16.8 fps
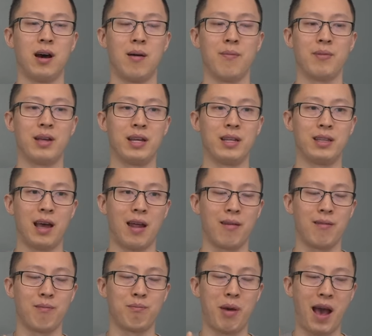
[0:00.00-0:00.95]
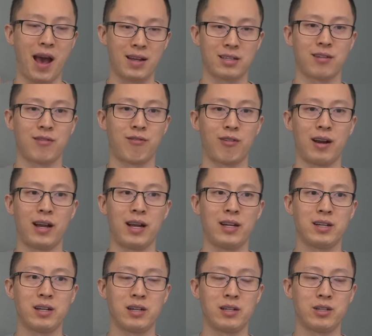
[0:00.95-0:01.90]
um, in that passive
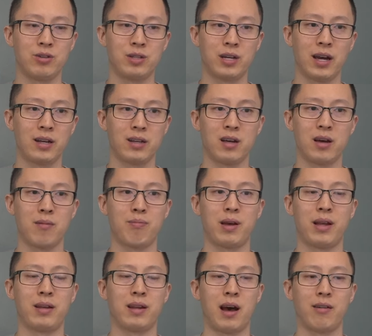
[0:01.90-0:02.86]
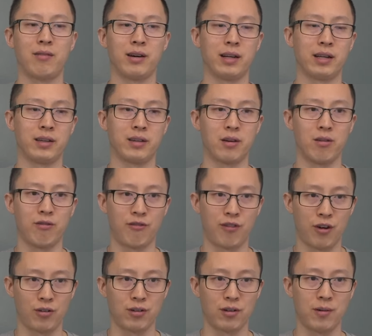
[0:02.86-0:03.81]
range to tighten up and not let it go
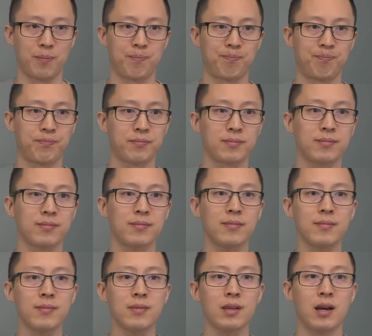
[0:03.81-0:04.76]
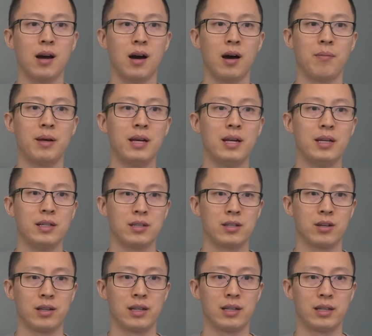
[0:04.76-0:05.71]
further. Um,
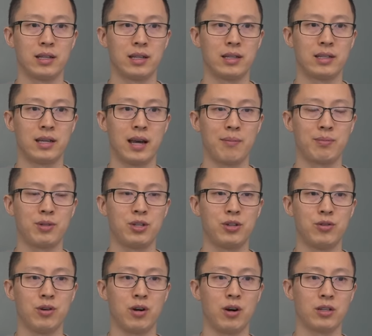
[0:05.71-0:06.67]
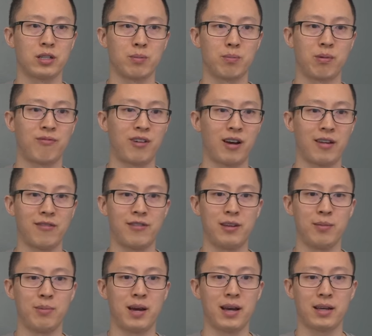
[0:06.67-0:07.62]
so the, the type 2 also provide
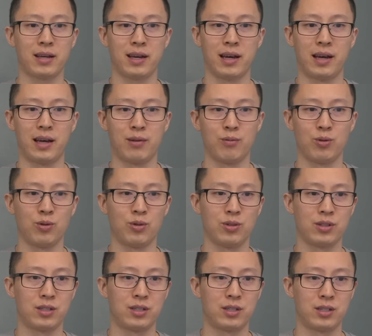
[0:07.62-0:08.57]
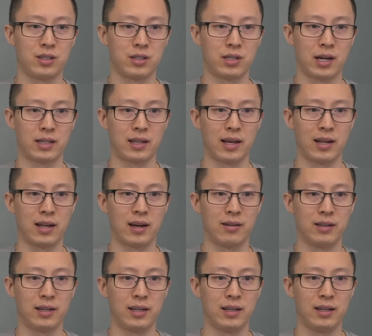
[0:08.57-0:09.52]
feedback, and we'll check that
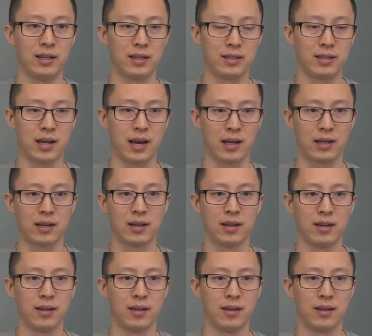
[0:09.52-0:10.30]
out in a sec.